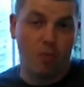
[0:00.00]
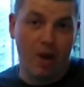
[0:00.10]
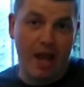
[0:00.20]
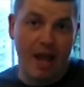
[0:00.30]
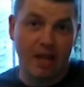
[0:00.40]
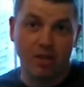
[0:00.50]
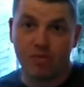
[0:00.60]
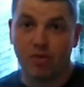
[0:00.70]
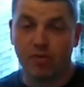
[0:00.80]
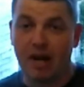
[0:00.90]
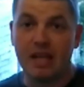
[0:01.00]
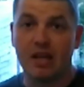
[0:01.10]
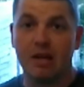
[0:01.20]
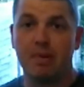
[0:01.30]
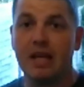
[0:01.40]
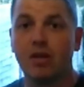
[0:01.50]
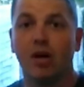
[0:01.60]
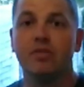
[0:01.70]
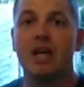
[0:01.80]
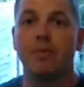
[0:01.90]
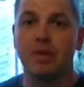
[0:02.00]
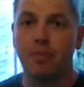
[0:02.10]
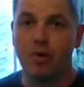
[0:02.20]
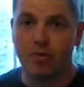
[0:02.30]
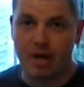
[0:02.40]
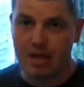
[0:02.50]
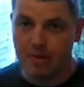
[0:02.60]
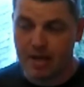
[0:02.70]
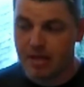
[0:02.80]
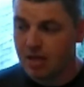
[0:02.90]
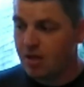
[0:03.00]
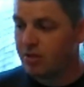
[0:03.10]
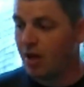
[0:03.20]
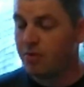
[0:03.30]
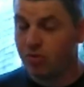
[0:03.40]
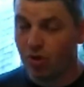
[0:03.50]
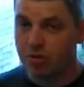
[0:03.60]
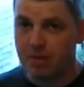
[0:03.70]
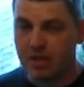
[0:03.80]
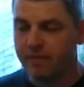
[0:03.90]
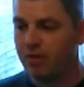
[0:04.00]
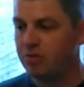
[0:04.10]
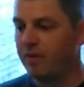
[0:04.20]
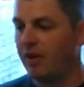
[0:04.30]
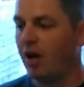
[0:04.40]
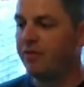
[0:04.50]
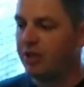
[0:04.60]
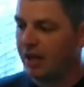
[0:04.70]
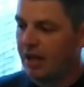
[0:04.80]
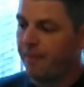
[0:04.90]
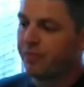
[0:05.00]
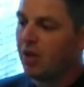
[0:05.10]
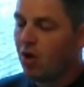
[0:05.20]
where you're already going to be in contact with the water anyway, so not to be confused with a life jacket.